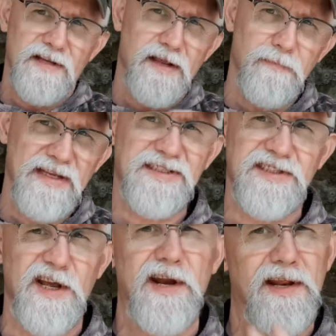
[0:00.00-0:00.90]
get be
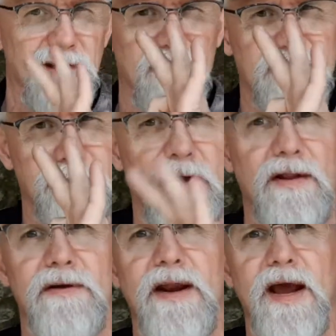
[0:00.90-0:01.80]
stunted and it's
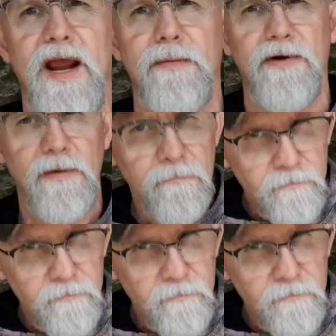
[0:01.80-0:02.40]
smaller in diameter.